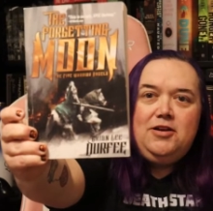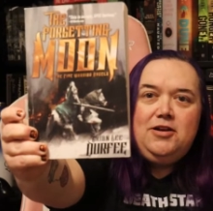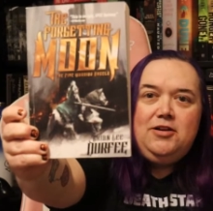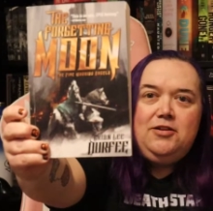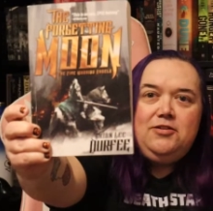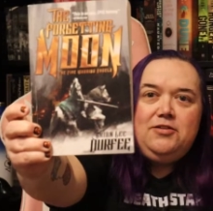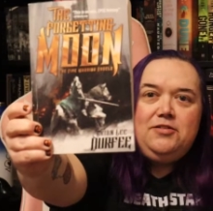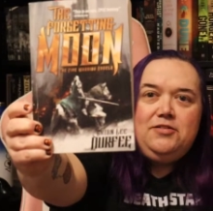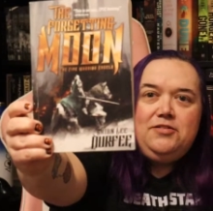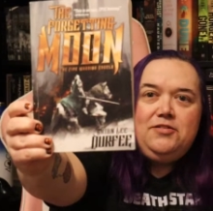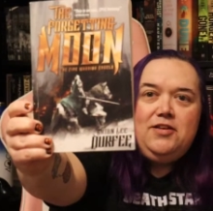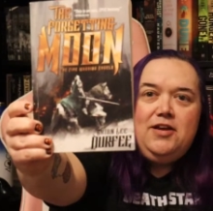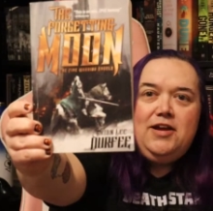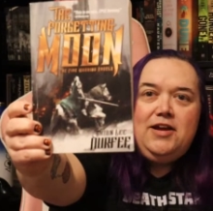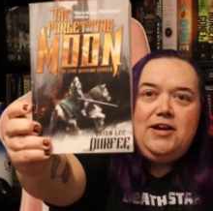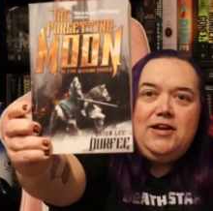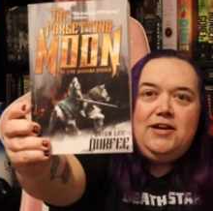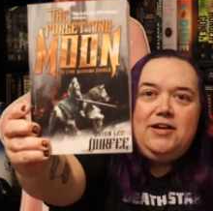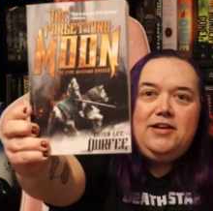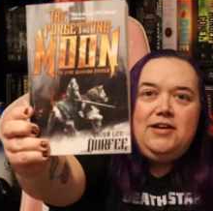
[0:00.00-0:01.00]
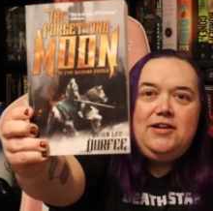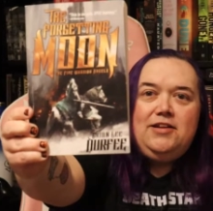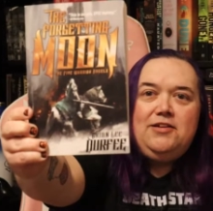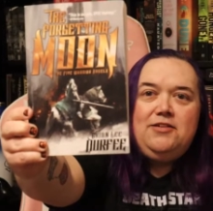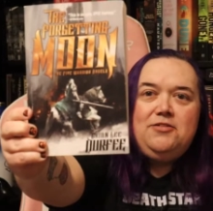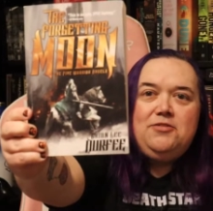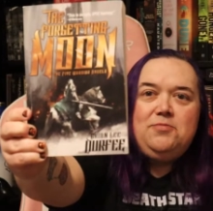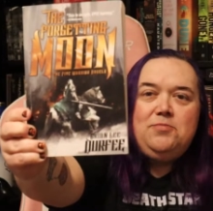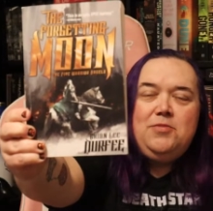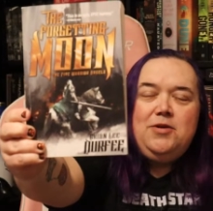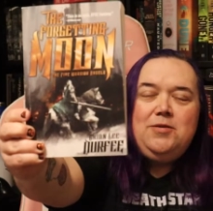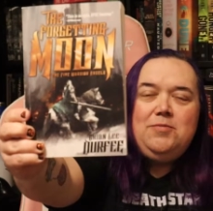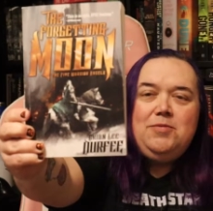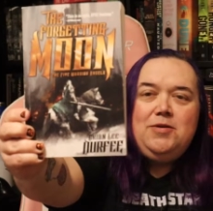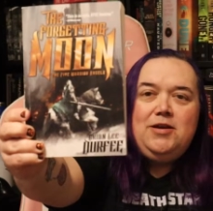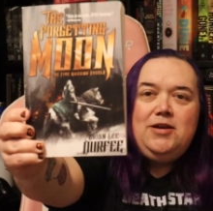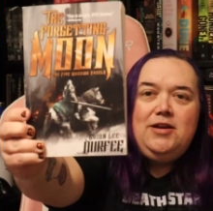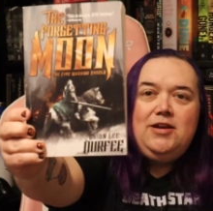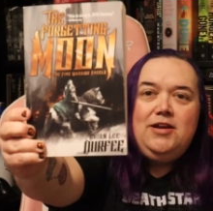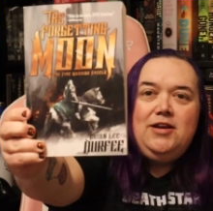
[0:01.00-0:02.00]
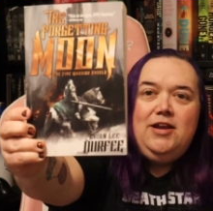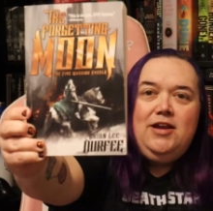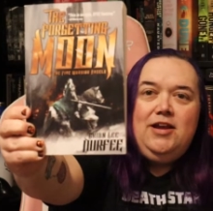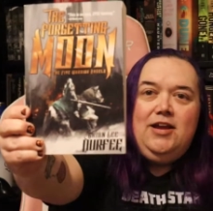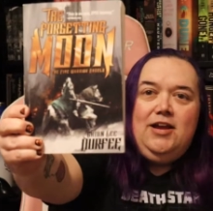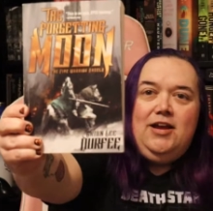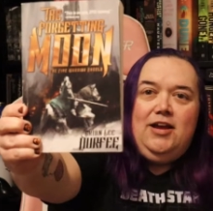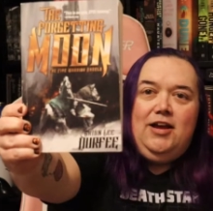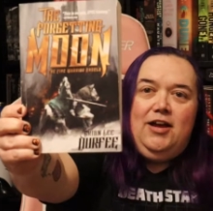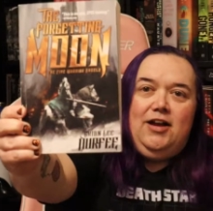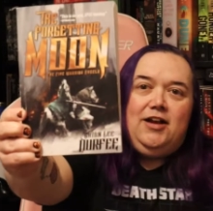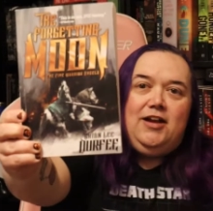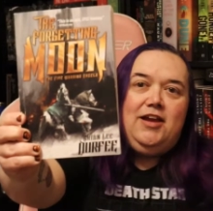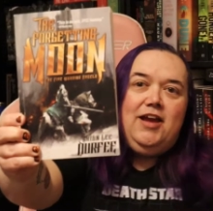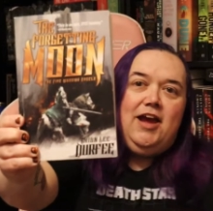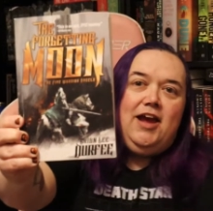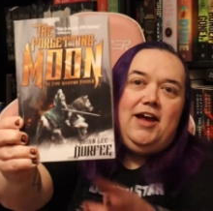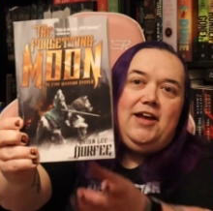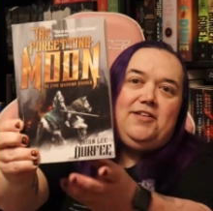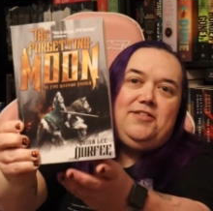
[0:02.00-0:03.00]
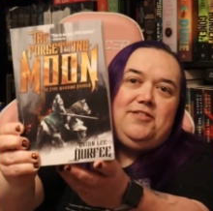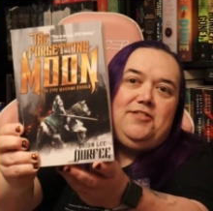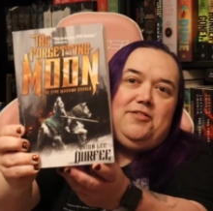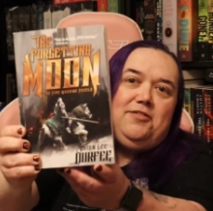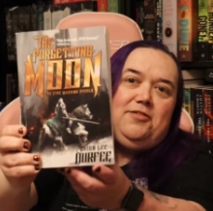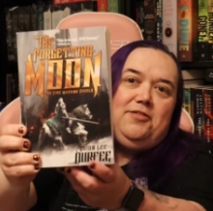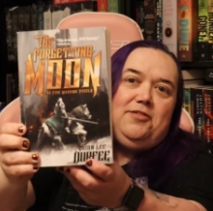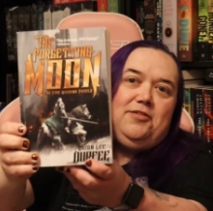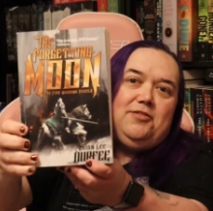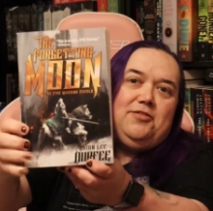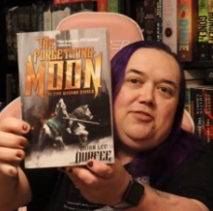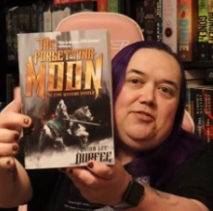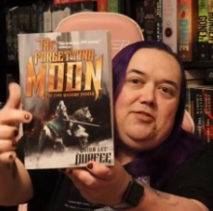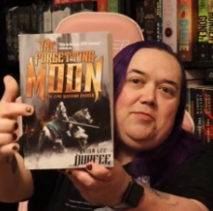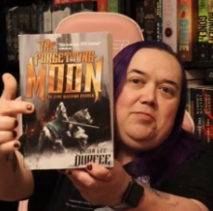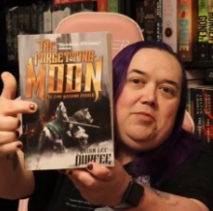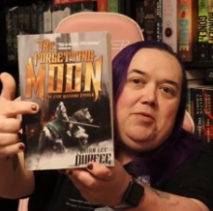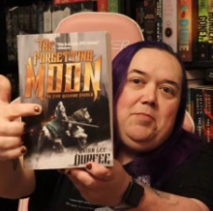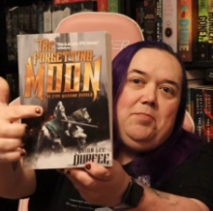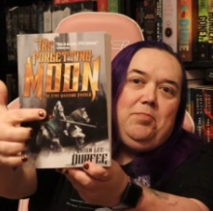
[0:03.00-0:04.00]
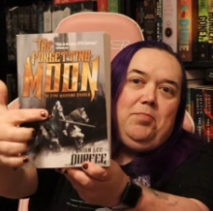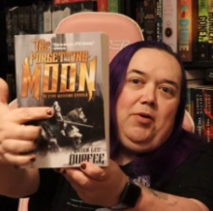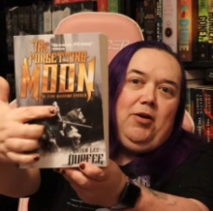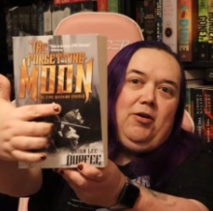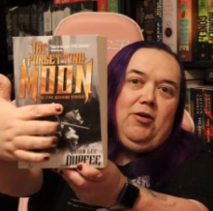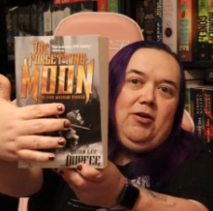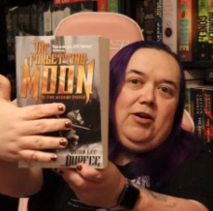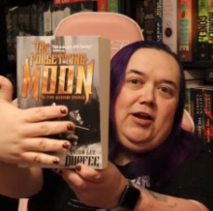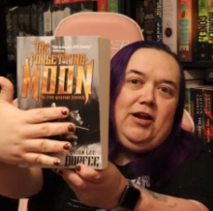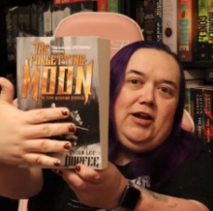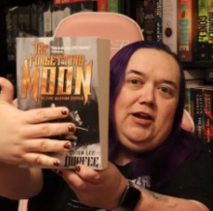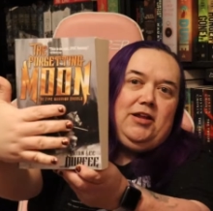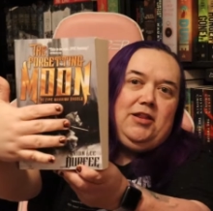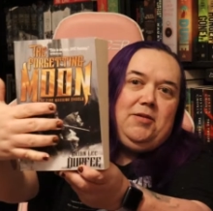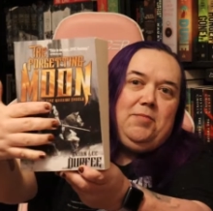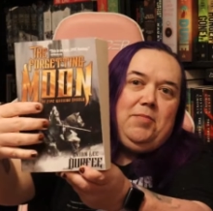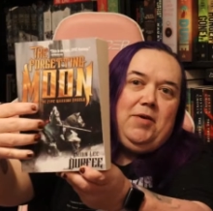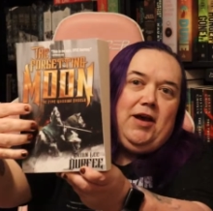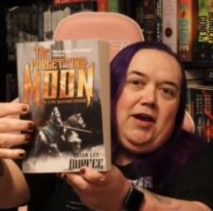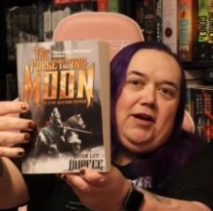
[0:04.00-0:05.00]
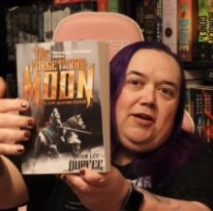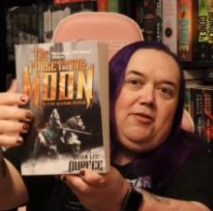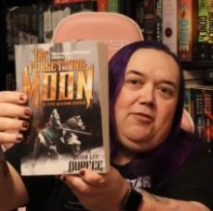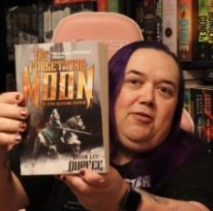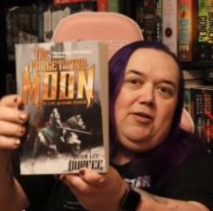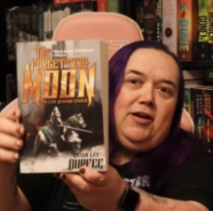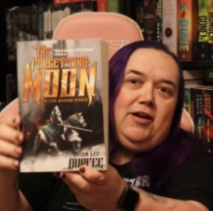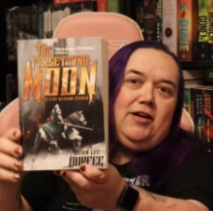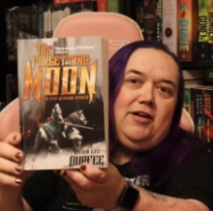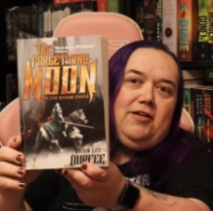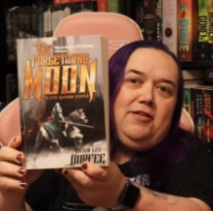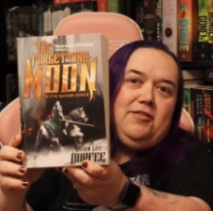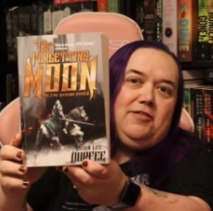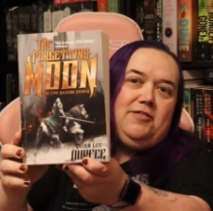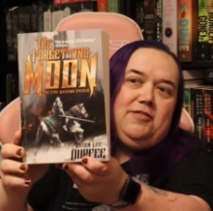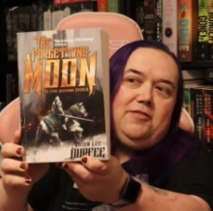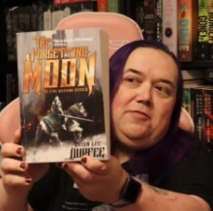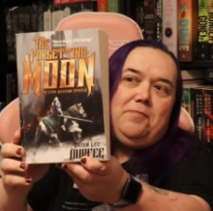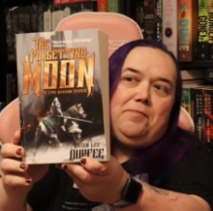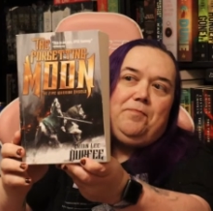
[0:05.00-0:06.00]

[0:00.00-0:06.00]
Looks like there's maybe a castle or something burning in the background.